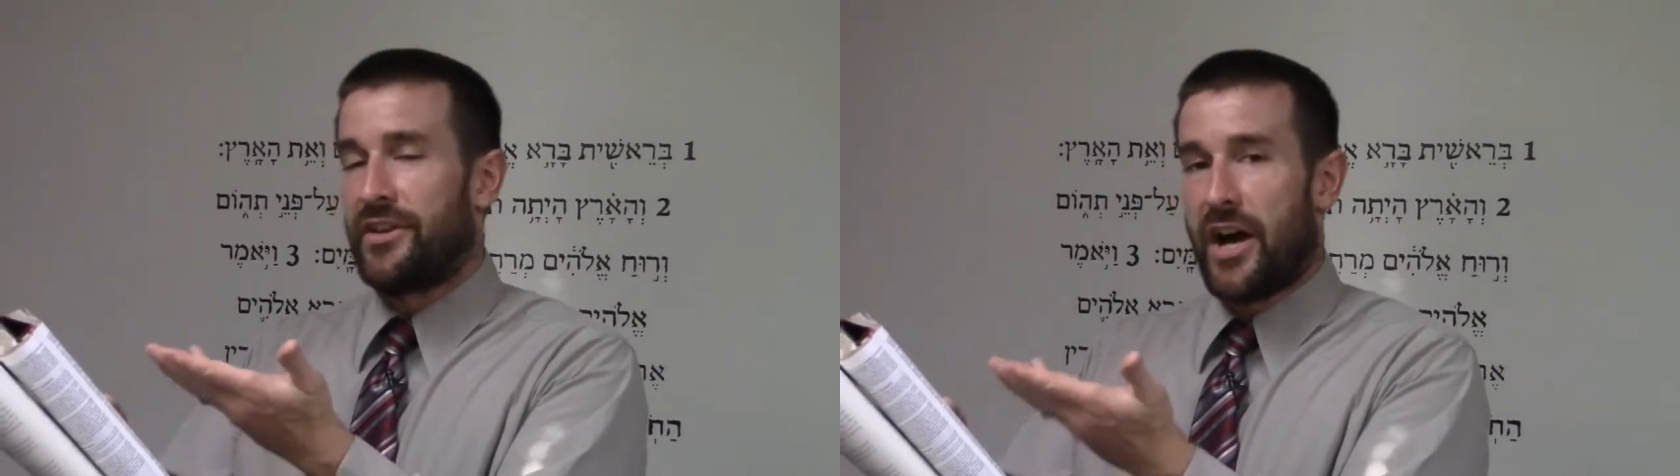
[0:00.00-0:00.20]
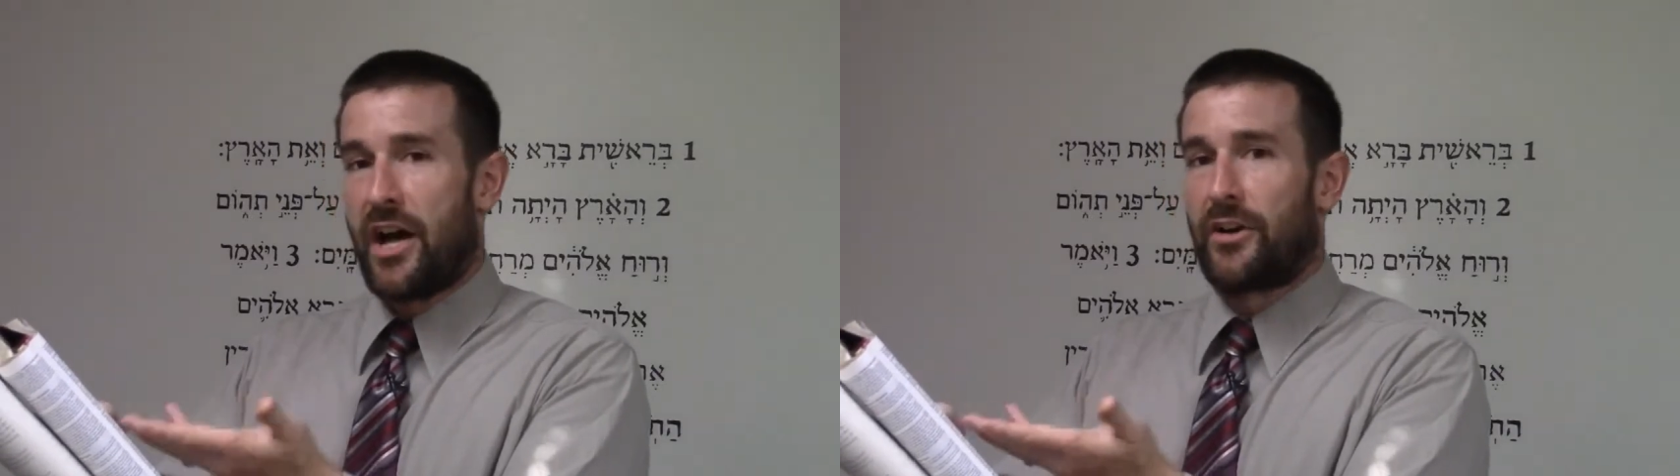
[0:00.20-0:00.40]

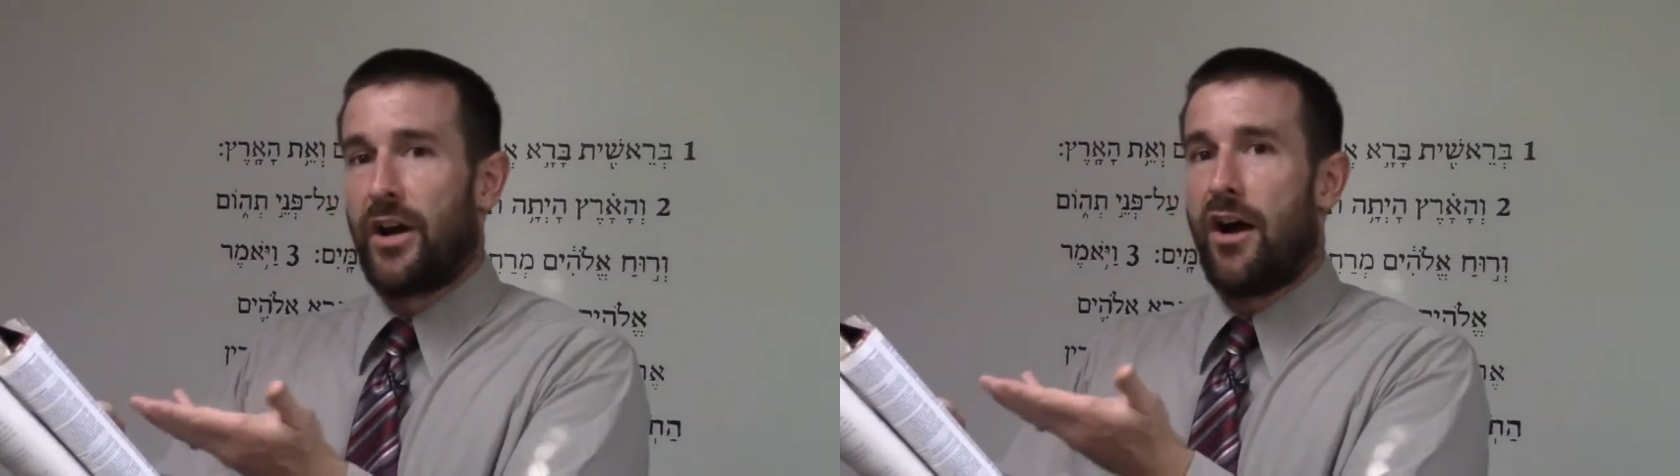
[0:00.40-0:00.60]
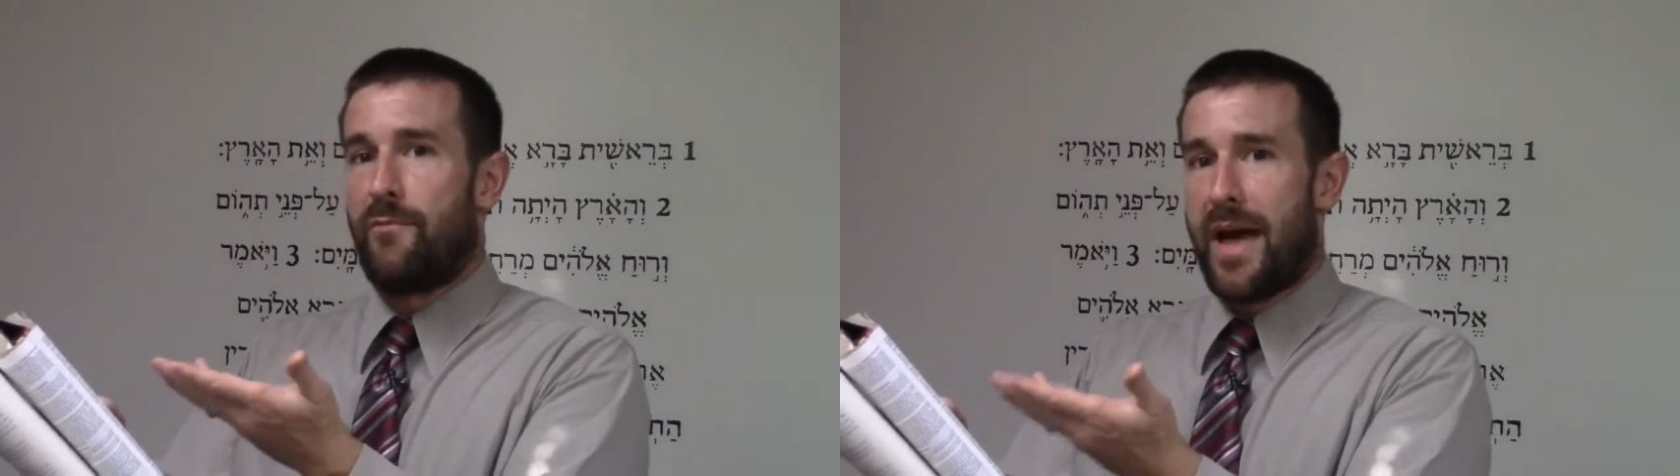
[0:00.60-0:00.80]

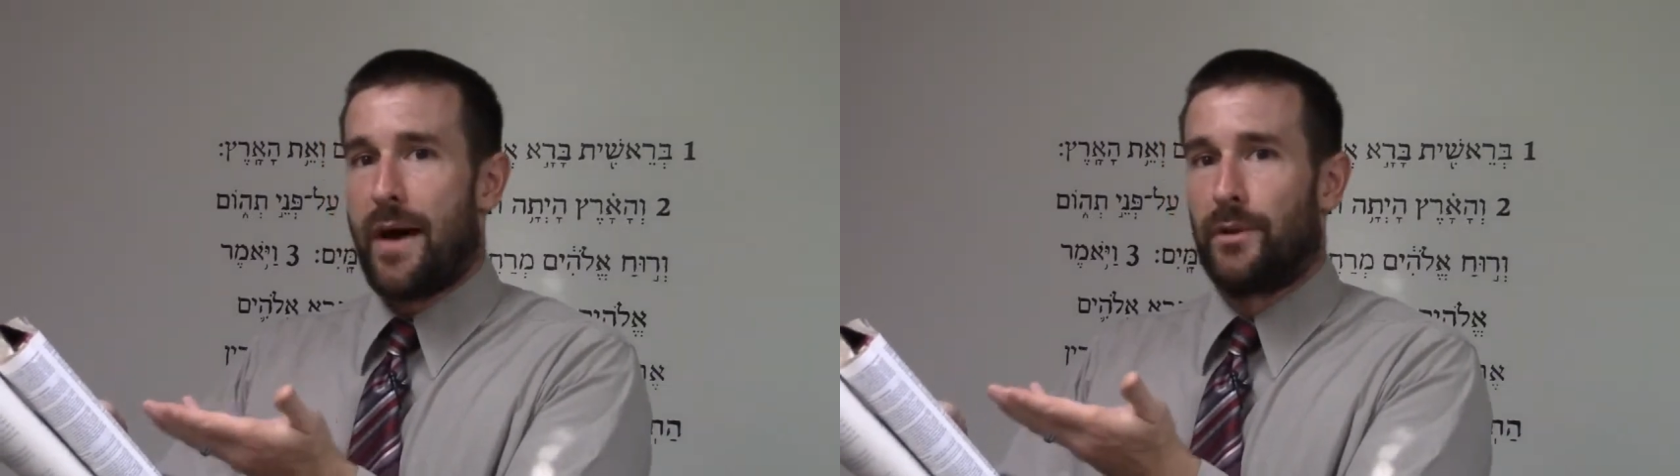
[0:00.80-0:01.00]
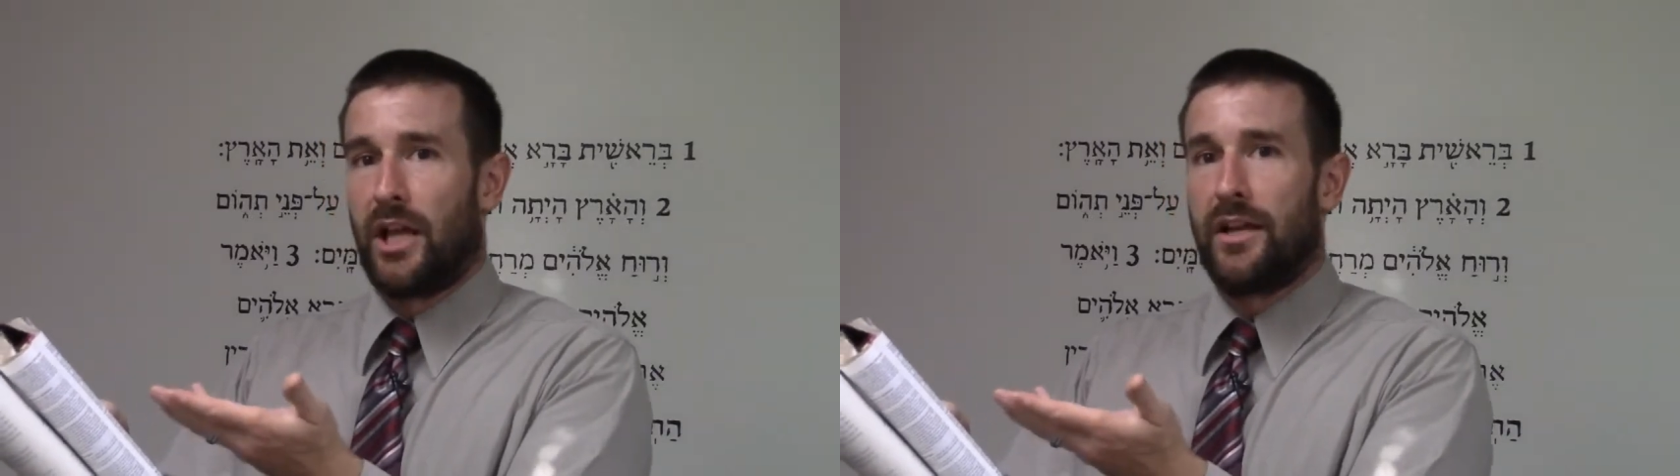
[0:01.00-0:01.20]
daughter of
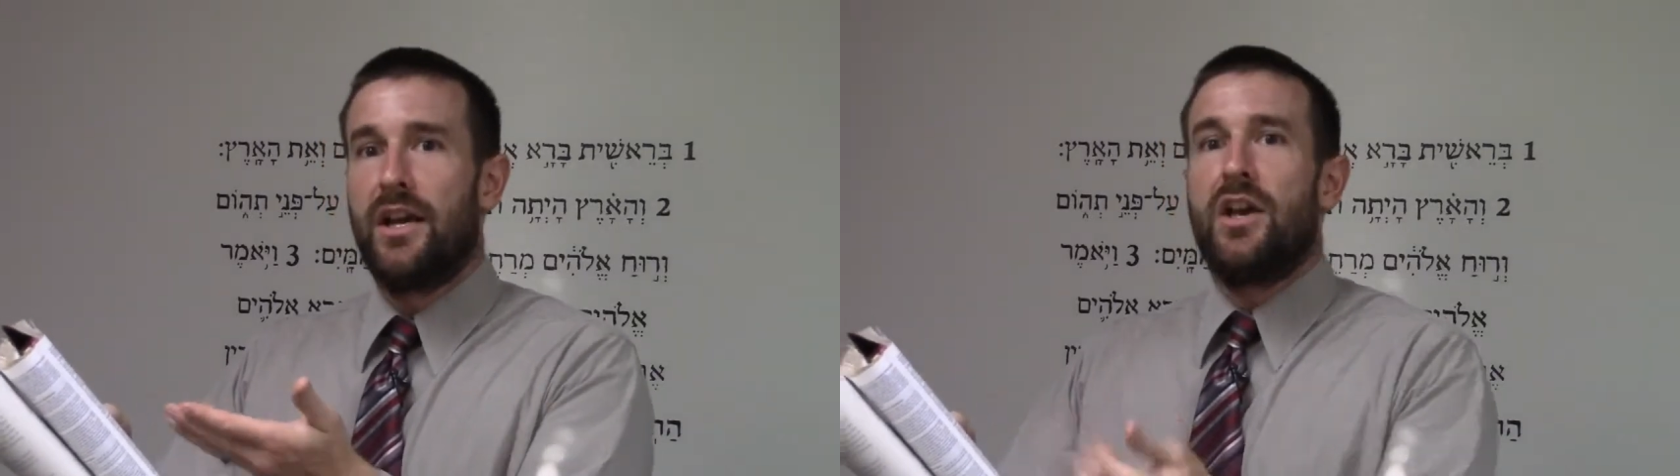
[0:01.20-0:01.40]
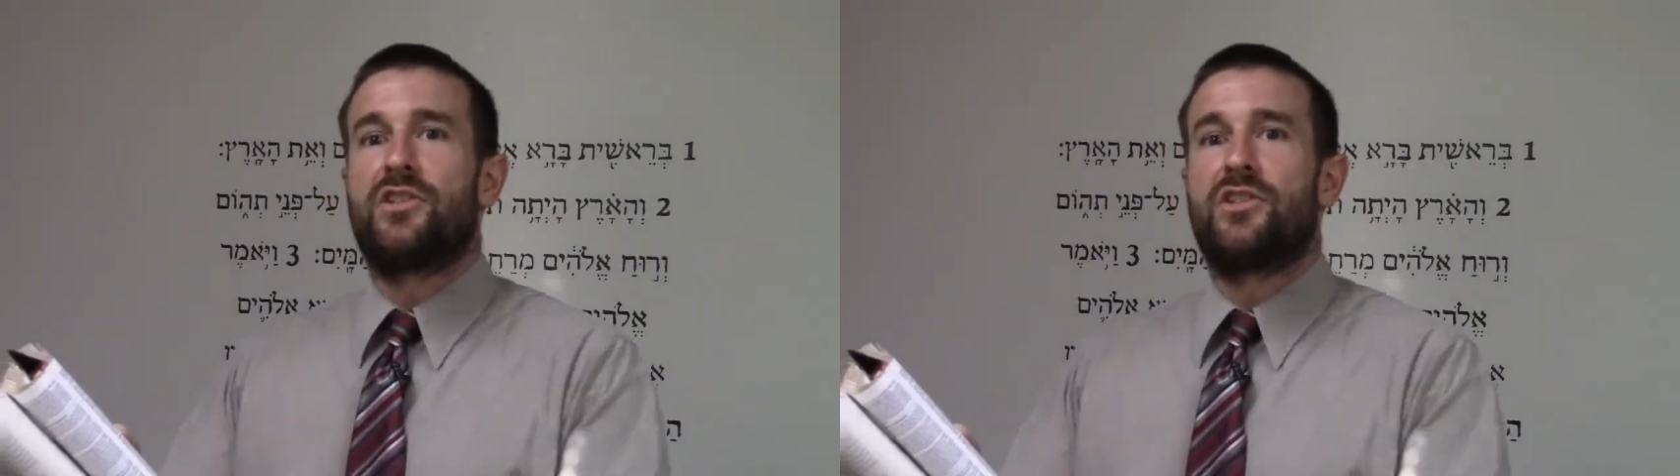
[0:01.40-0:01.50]
Babylon."